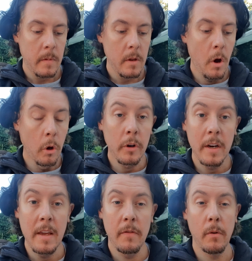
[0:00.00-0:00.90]

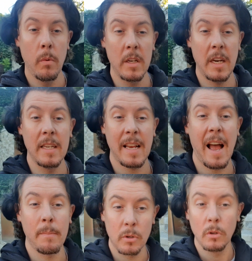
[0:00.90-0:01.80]
underneath, which is
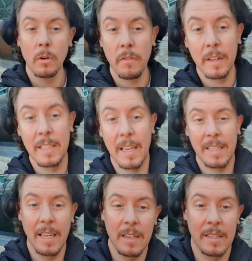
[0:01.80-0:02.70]
absolutely
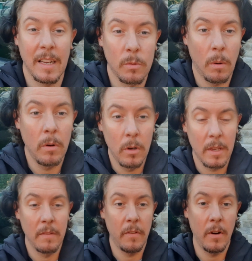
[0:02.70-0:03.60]
fantastic because that's what we're
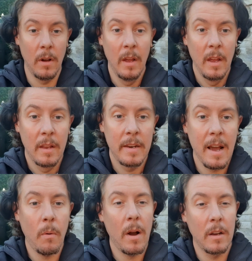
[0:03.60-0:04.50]
looking for.
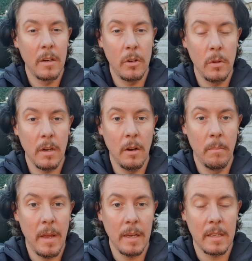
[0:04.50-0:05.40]
Now I'm going to do the little
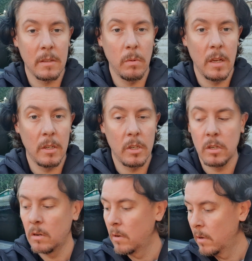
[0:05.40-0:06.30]
mix,
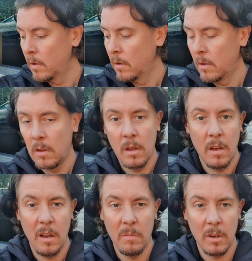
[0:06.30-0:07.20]
which
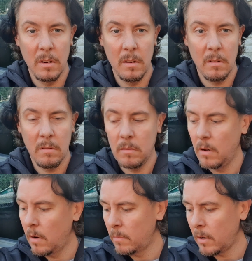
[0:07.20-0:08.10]
I'm not going to
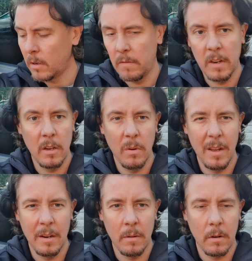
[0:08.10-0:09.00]
video
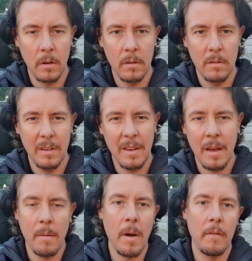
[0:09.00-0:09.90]
it, and I
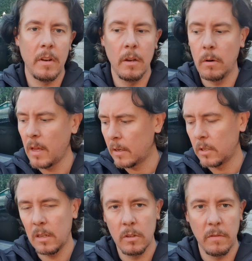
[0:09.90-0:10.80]
might video it.
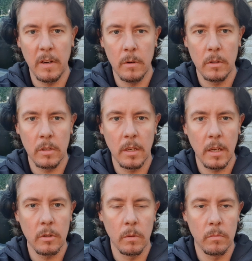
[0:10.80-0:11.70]
Actually, I'll just video it just in
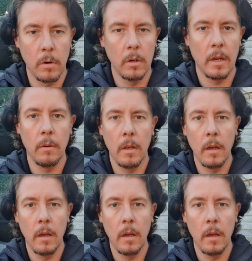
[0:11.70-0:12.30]
case someone's bored out there.